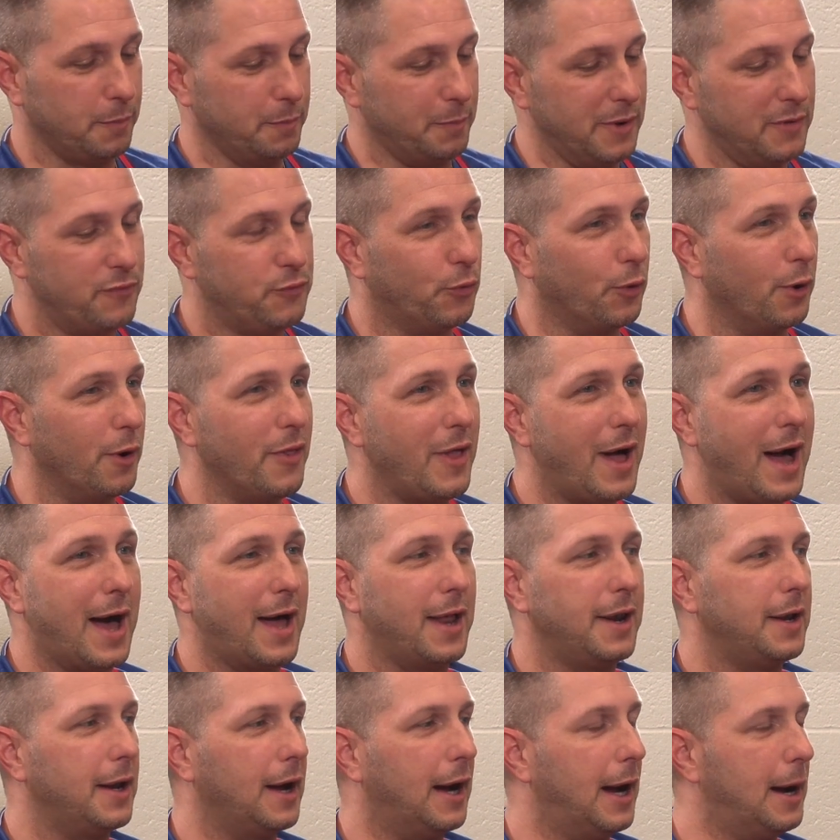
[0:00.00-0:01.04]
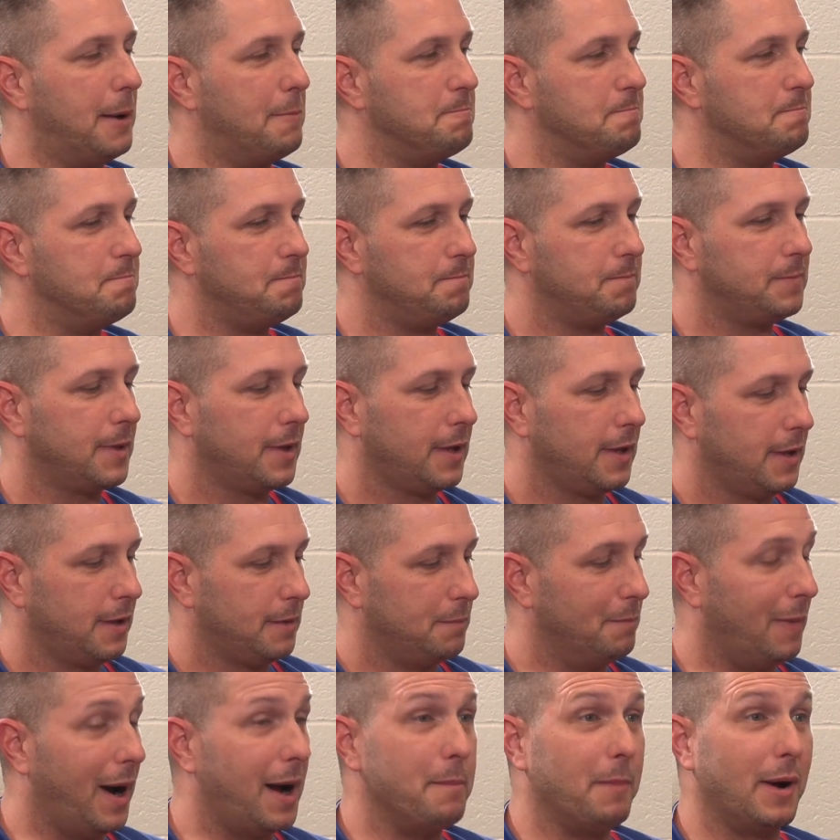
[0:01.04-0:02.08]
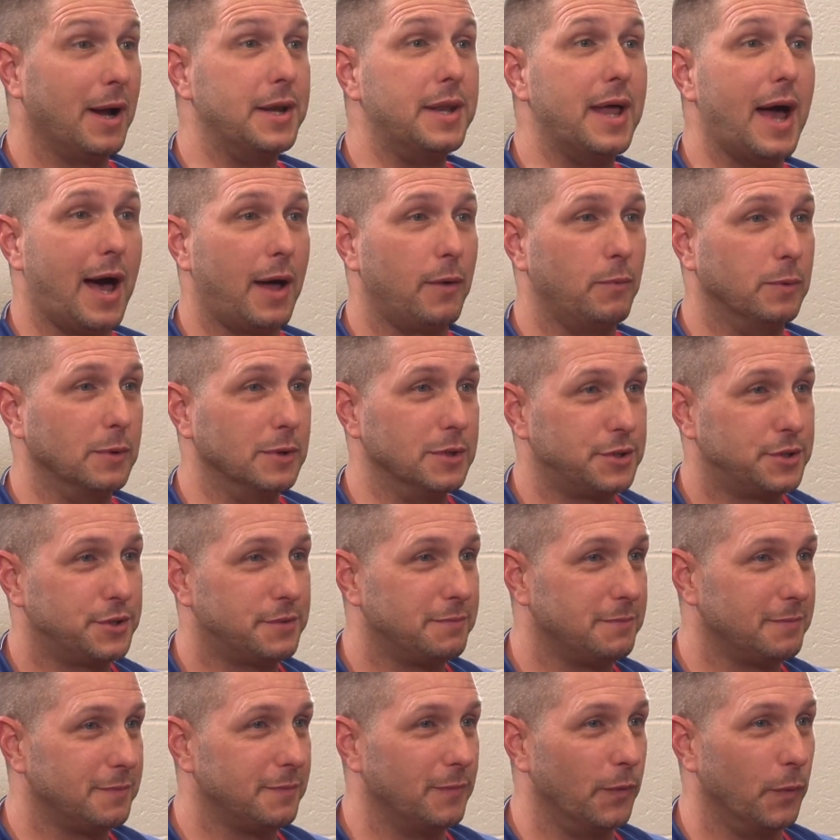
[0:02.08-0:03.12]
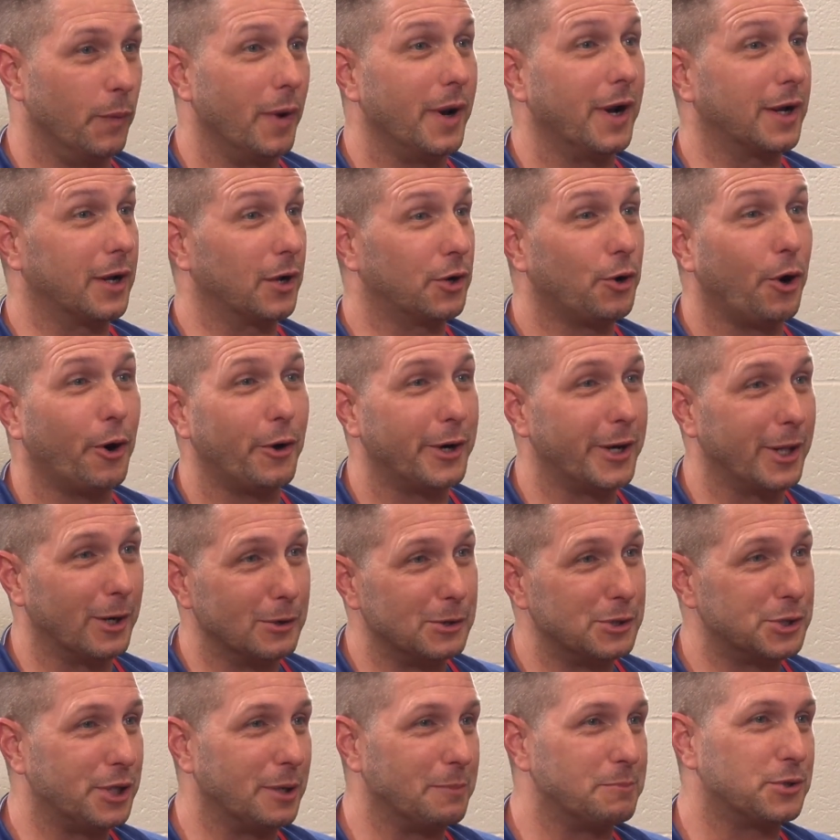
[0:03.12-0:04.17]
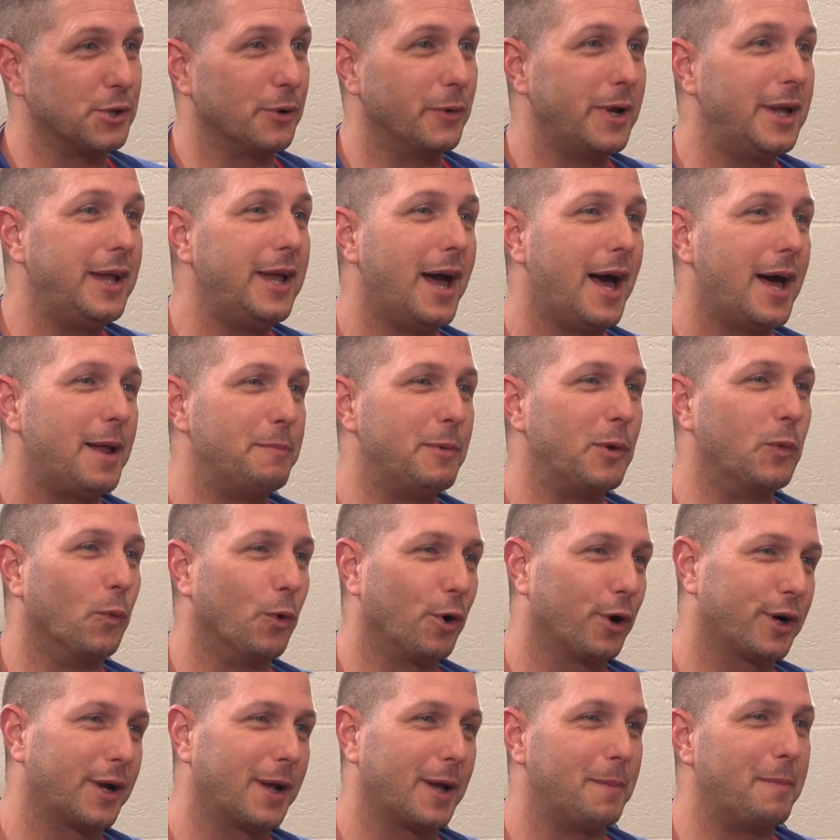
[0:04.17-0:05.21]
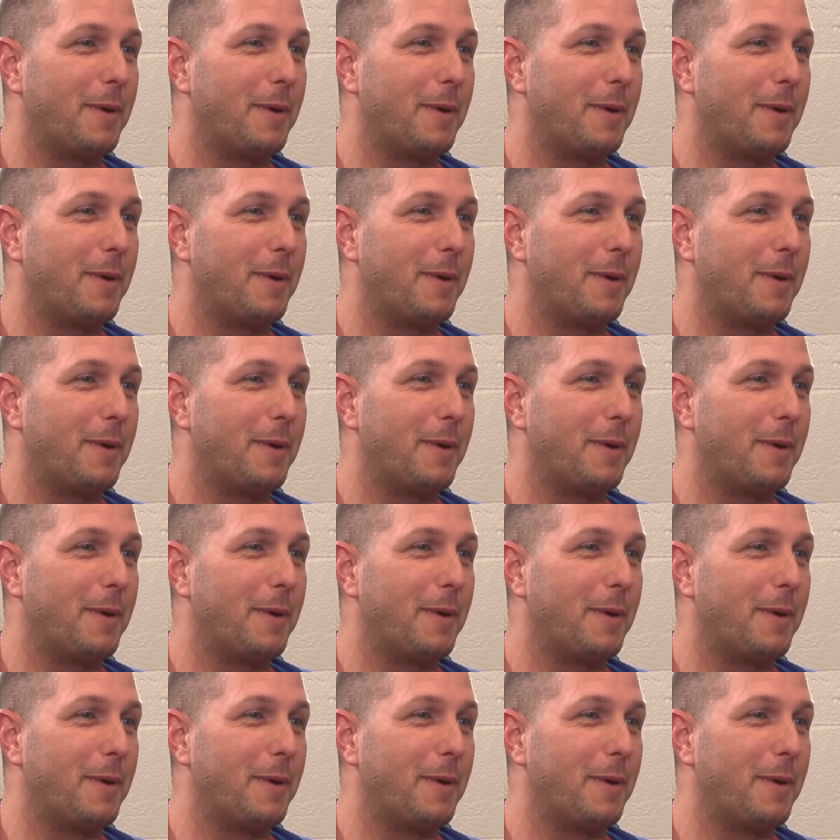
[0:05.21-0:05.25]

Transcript: Before that, my dad was running a car dealership, so he had me working at